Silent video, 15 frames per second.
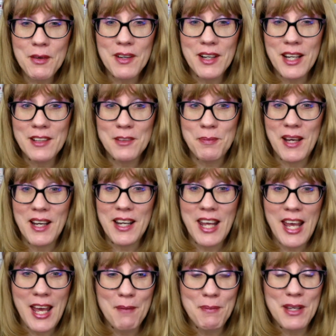It's
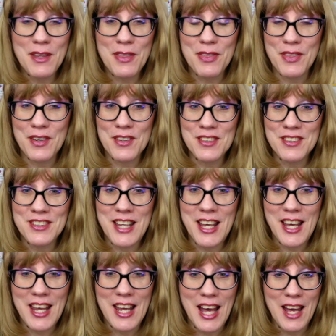Bonnie. Happy
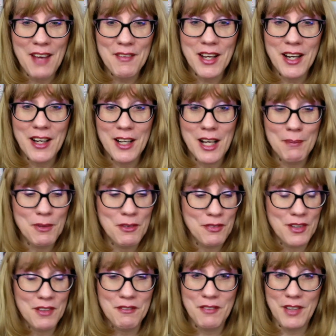Thursday! I've got a couple
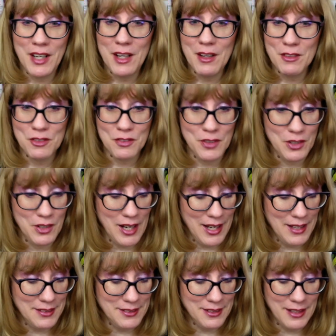fun videos for you
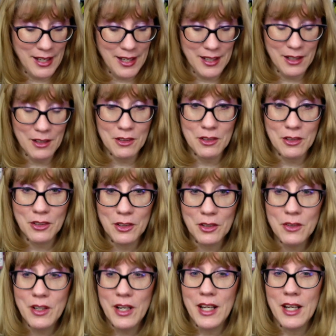guys today,
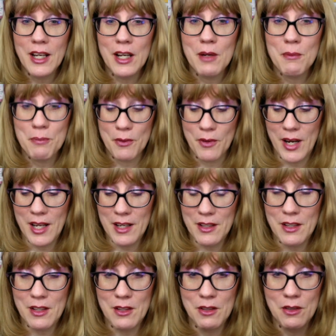including brand
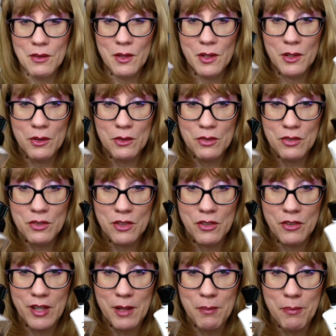new Goose
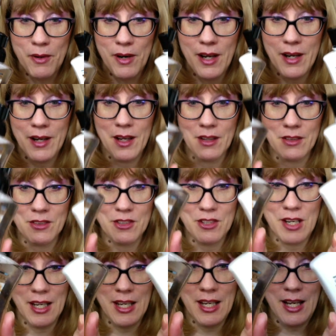Creek products.
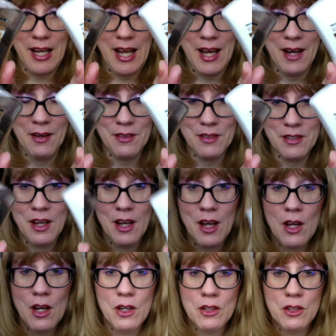Check it out.
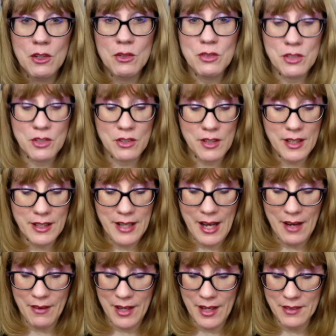Goose Creek
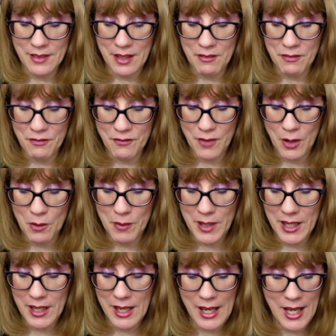now has a
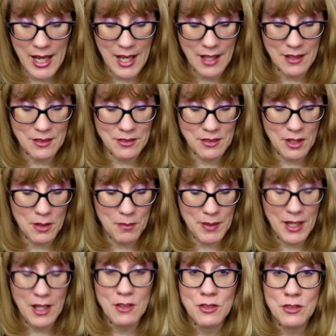foaming hand soap
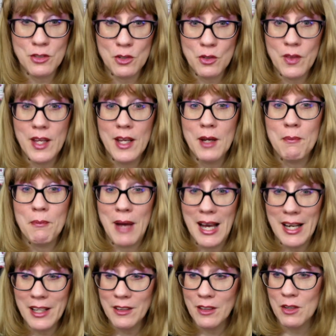and a soothing
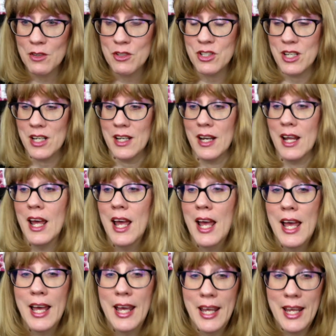body lotion.
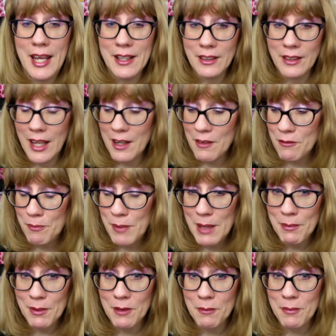And a lot of
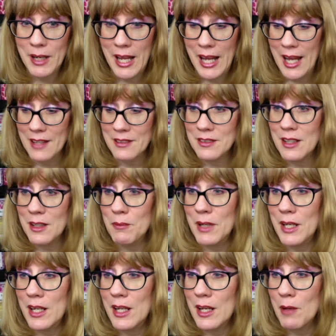people have been asking
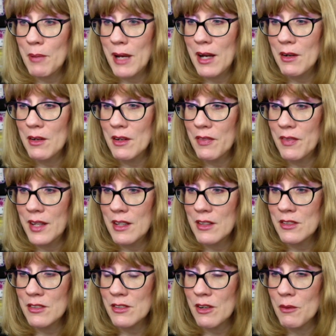me about
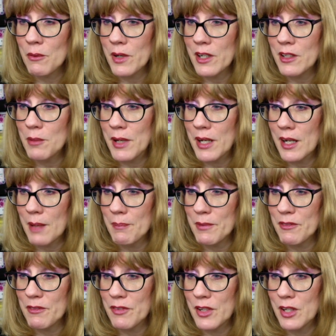these, so I wanted to pick up
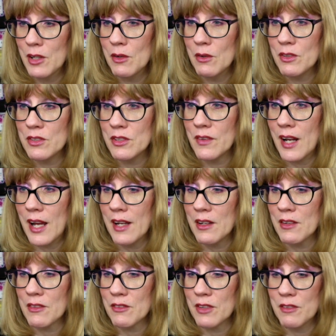a few so that I
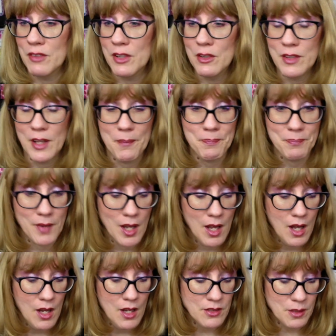could review them.
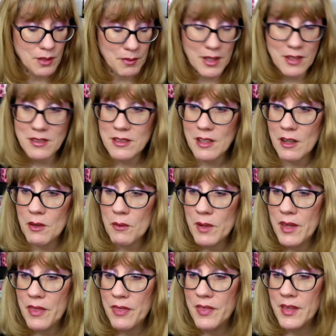So I'm going to start
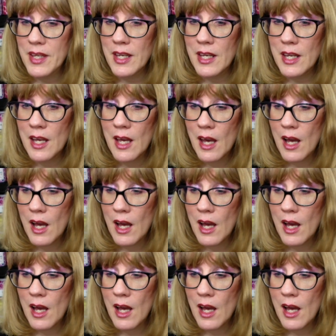with the